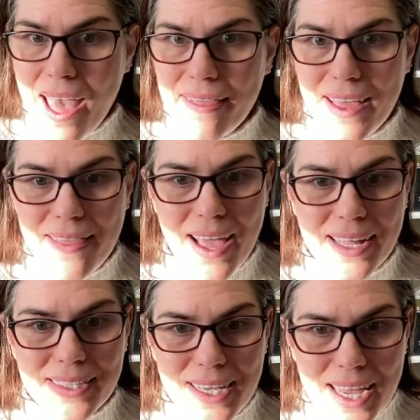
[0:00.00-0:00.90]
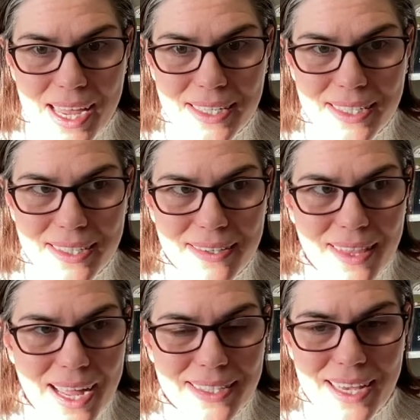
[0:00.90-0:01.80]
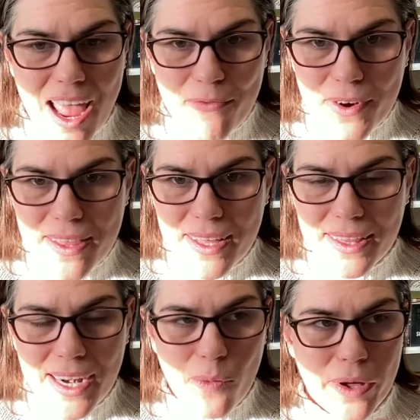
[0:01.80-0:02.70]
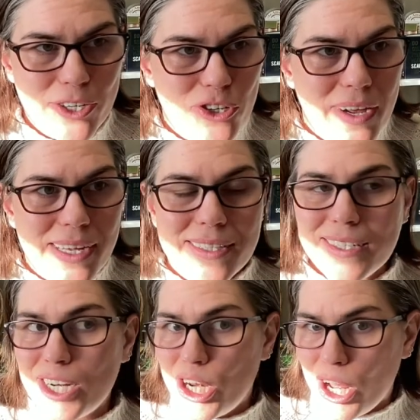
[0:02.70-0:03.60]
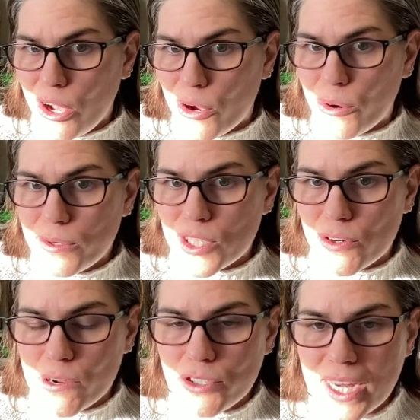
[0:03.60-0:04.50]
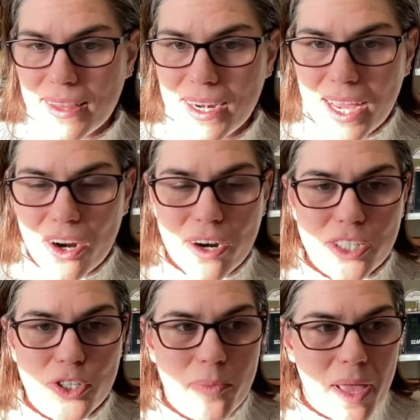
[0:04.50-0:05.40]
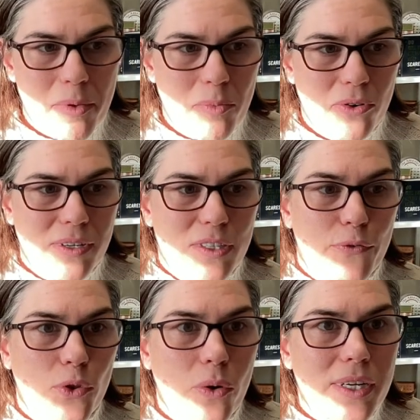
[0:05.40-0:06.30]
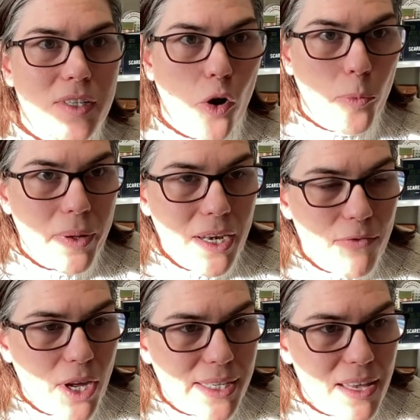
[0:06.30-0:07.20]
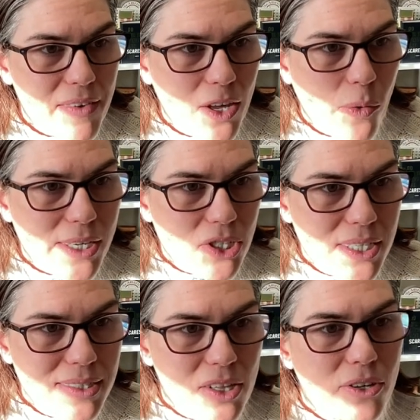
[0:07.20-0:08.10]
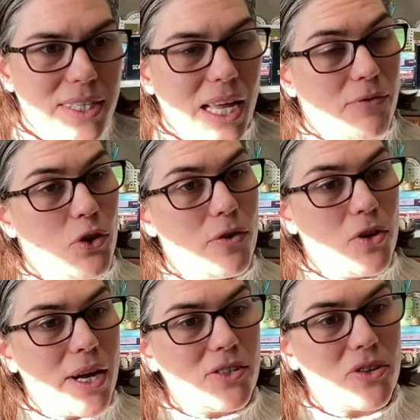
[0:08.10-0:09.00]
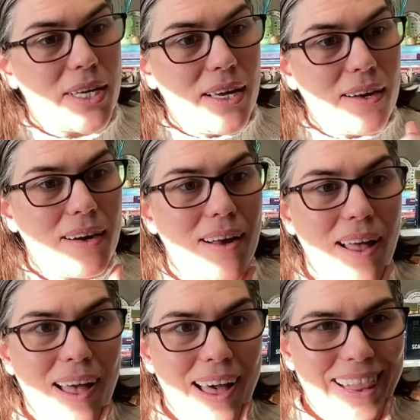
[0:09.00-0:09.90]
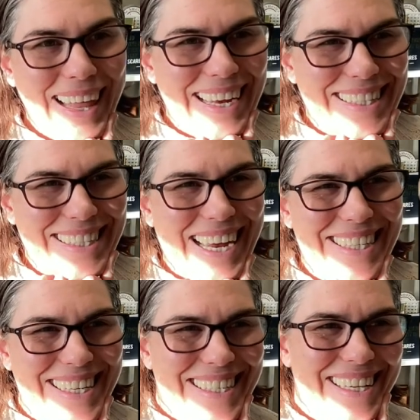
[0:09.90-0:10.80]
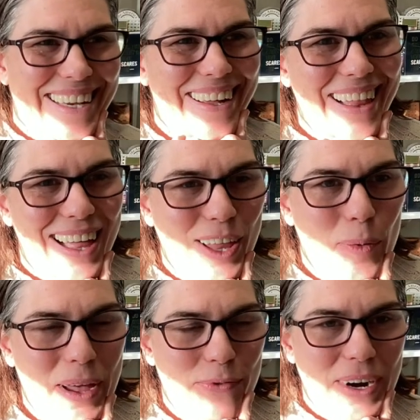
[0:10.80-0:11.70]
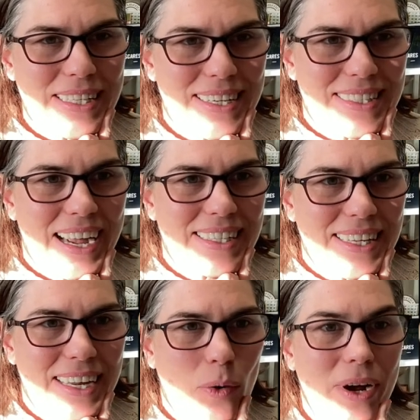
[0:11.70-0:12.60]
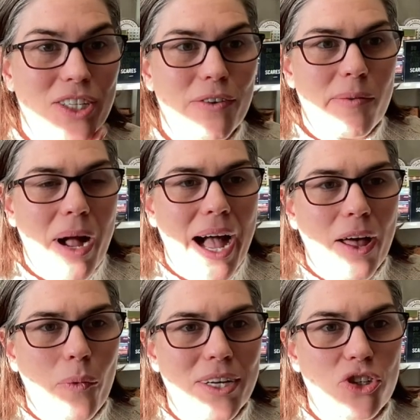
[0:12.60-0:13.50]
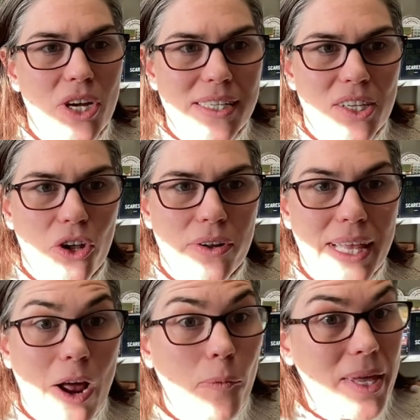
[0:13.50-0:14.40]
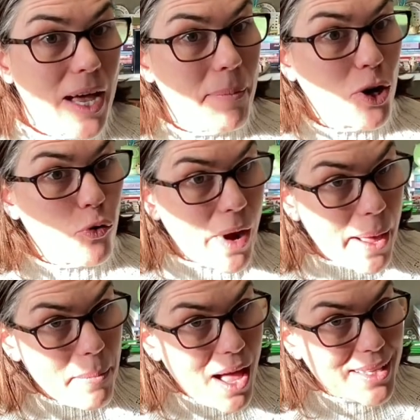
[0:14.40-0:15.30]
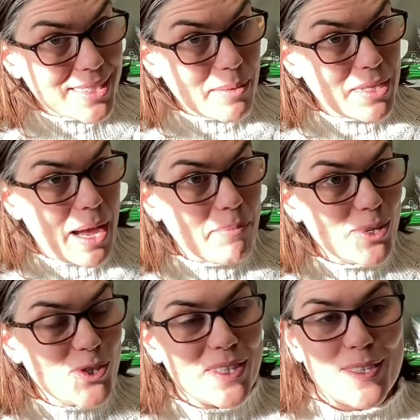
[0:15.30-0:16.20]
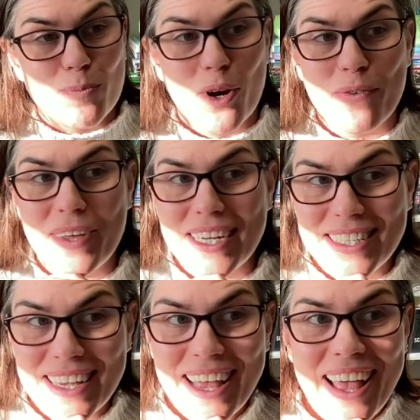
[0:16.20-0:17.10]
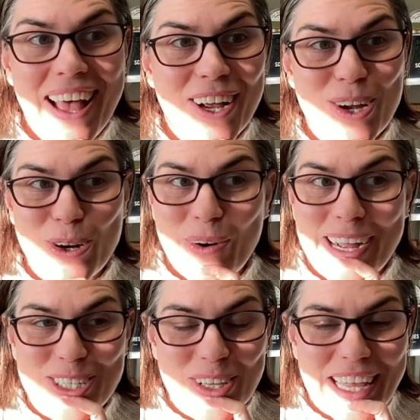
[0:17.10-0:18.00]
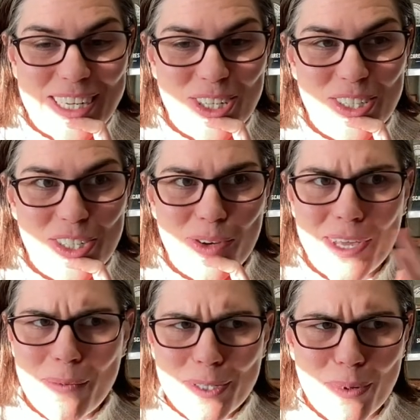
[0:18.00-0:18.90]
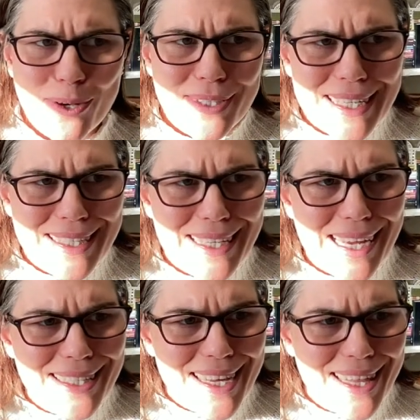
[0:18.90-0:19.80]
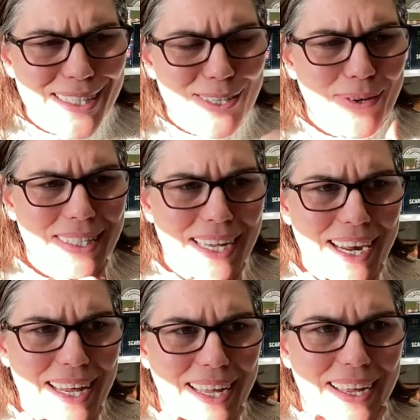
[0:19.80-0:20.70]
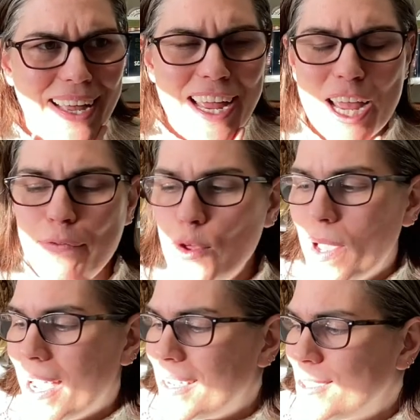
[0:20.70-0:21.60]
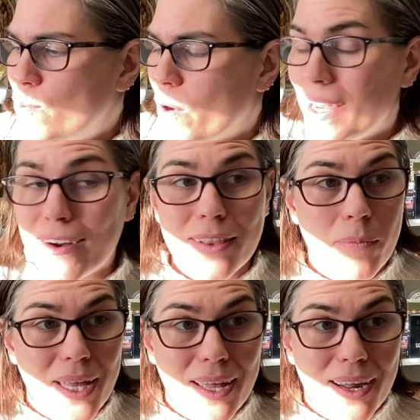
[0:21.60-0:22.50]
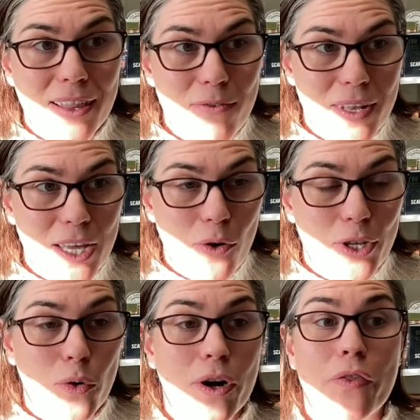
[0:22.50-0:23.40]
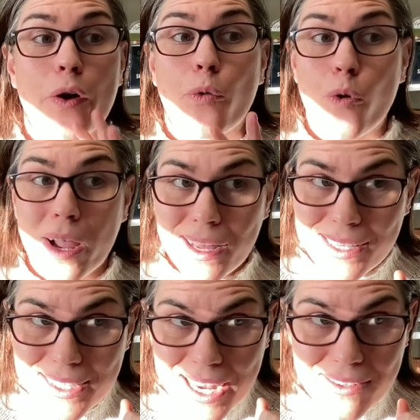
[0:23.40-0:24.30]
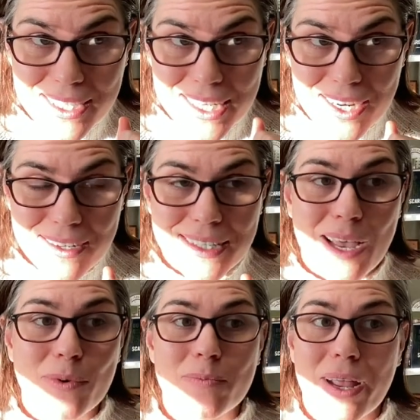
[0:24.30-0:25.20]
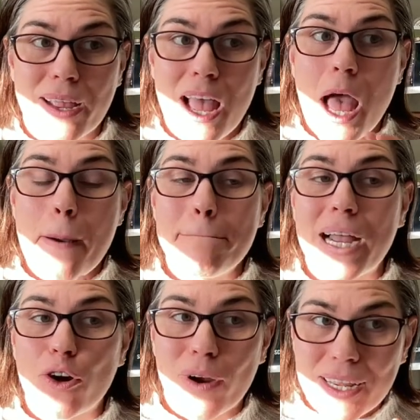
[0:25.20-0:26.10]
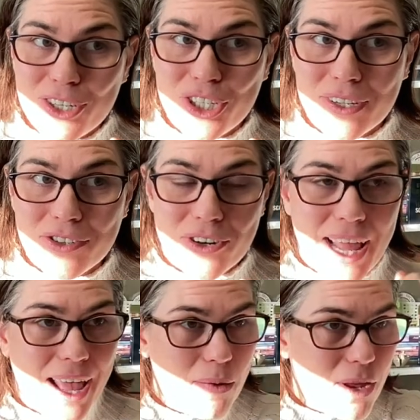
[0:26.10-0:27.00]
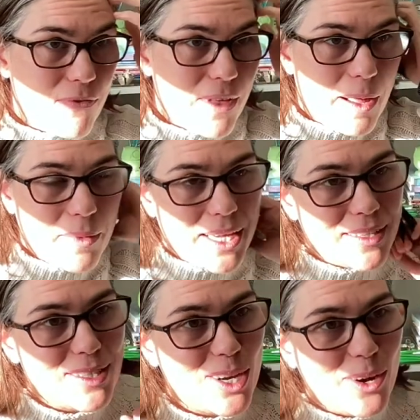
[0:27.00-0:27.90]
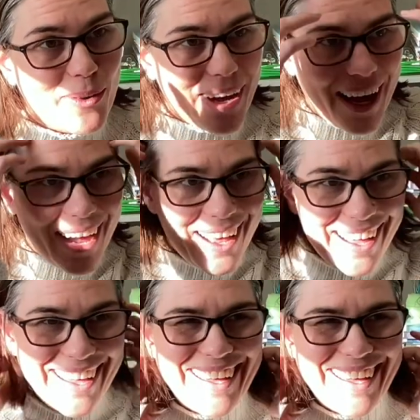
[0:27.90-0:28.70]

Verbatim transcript: And then that's it. That's everything that I wanted you guys to know to crochet the Knot Hard To Do baby booties. The floor is open. If you guys have any questions, it looks like a few of you guys are here. Like Stacy Till, hello, my friend, says, Hi, Selena, watching from Iowa. Just learned that I'll become a grandma in September, so this is perfect. Congratulations to you. Keep us posted, Stacy. That's so exciting. If you guys were here in the beginning of the video and you heard the ruckus downstairs, that was my my grandchildren and my family. So, uh